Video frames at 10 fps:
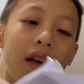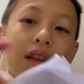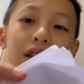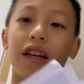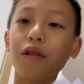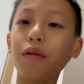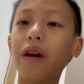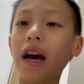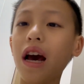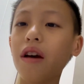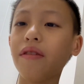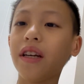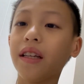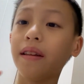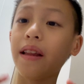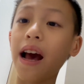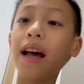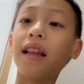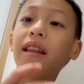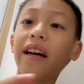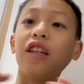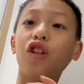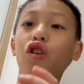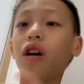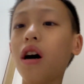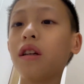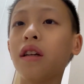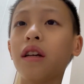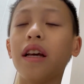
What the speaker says: The next one we have is that is not.